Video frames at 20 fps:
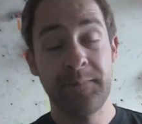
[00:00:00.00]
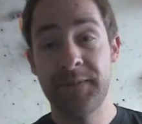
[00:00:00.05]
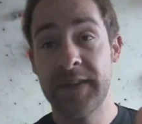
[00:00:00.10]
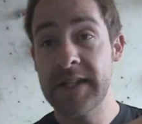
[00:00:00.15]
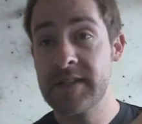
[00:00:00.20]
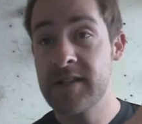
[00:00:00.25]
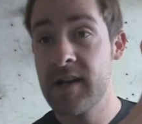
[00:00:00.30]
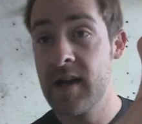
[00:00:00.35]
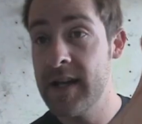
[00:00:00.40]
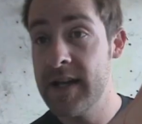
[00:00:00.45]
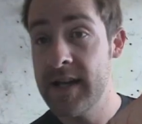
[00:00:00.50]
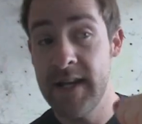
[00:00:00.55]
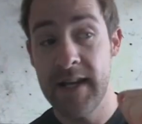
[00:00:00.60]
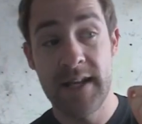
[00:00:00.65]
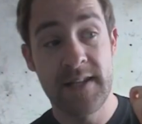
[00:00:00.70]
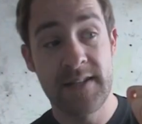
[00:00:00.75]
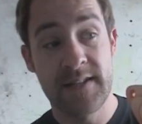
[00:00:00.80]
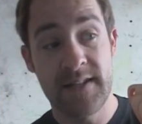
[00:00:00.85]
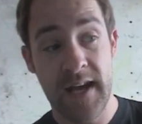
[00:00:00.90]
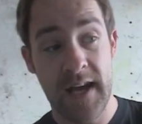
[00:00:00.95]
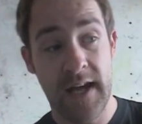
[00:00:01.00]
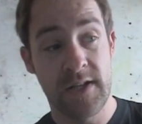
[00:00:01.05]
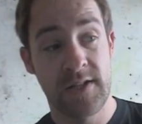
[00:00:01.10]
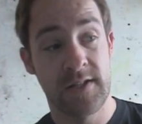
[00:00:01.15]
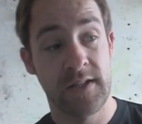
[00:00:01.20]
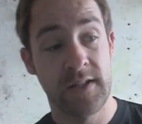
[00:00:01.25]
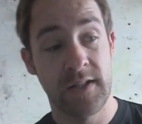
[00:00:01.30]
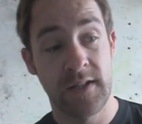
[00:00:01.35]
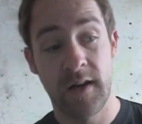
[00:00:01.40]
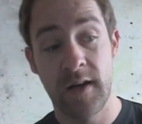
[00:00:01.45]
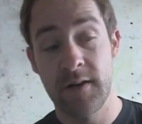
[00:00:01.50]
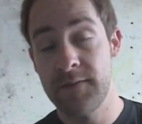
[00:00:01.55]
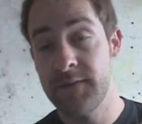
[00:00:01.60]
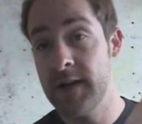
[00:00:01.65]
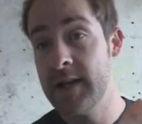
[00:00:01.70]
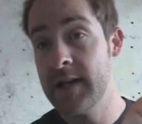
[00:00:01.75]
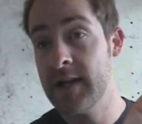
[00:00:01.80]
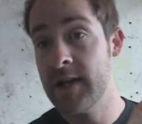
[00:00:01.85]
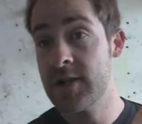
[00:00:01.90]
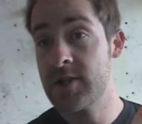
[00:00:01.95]
This guy is actually a
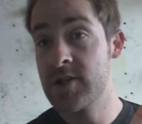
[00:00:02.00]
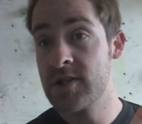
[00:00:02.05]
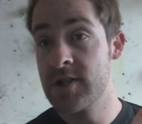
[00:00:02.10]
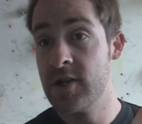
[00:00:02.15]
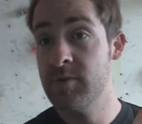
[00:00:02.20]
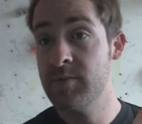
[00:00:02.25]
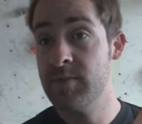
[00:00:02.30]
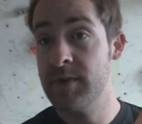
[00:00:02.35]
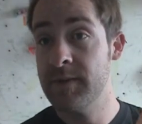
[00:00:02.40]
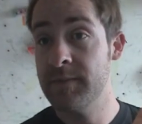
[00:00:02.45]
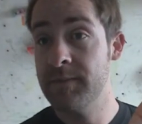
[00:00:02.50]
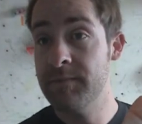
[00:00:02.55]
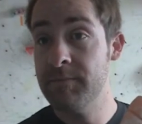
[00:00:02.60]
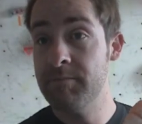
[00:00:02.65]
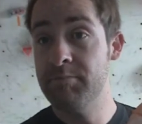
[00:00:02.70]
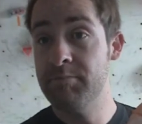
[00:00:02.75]
fairly large sloper.